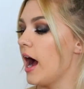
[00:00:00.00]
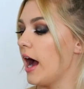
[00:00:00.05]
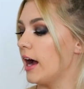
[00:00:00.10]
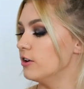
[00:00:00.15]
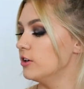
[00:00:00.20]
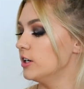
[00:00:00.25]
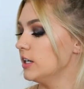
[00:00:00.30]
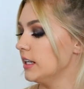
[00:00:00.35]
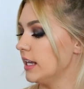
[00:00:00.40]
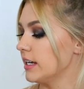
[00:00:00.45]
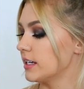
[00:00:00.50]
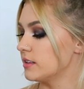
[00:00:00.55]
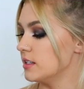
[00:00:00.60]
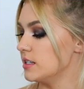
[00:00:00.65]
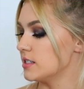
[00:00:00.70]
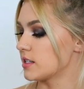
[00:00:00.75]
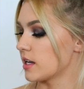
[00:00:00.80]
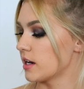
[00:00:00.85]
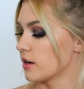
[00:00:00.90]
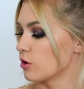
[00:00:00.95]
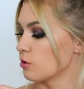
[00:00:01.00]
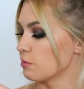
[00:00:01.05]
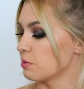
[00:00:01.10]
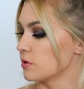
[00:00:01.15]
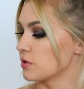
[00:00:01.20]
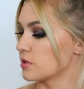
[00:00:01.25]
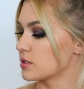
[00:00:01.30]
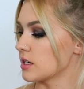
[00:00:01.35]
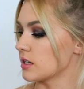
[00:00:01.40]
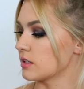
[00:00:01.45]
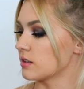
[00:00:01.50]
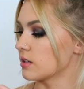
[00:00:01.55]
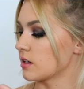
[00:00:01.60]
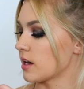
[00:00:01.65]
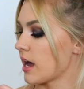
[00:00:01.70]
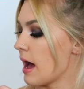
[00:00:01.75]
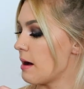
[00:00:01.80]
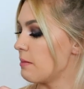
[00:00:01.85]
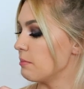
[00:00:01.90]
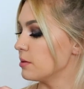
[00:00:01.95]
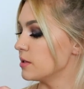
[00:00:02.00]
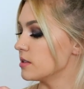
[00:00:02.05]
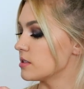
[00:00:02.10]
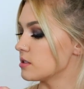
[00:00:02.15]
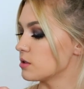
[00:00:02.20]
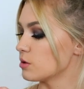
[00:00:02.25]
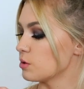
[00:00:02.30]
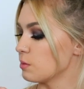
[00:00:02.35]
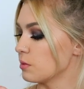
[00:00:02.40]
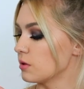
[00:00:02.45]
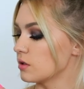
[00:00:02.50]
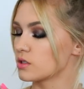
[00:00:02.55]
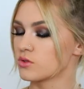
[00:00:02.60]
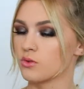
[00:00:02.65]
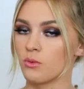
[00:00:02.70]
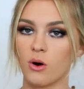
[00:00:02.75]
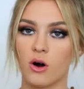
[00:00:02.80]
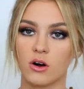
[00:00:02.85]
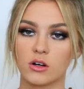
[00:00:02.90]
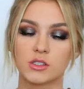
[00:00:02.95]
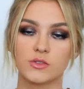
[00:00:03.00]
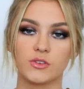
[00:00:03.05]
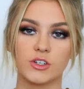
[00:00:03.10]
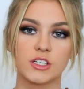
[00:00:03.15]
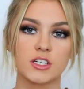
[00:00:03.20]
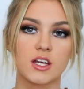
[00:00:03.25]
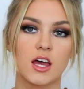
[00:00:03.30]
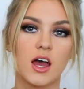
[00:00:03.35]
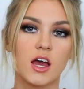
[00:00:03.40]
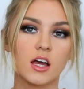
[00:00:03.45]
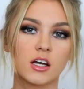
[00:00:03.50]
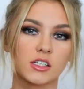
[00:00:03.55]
I really like these kind of notebooks, like the campus notebooks from Oxford,